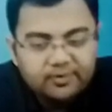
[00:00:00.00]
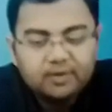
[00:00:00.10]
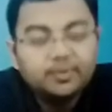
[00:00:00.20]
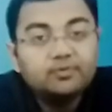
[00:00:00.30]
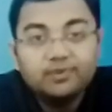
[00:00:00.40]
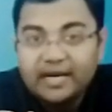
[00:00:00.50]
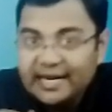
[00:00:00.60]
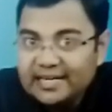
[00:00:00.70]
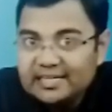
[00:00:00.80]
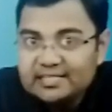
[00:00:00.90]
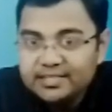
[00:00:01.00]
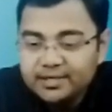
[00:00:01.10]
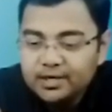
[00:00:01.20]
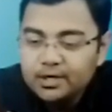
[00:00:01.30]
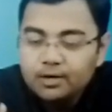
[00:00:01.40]
development, for
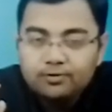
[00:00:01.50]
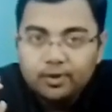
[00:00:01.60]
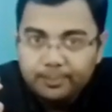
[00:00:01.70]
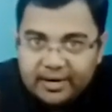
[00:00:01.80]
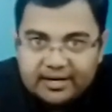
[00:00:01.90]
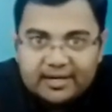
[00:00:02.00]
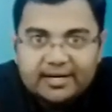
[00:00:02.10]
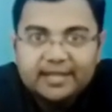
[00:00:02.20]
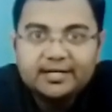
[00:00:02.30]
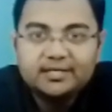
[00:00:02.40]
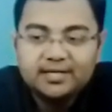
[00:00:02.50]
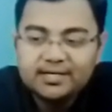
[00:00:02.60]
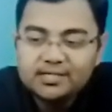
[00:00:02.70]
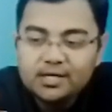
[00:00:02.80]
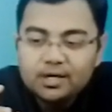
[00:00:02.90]
agriculture, for mineral related
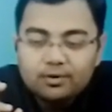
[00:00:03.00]
things,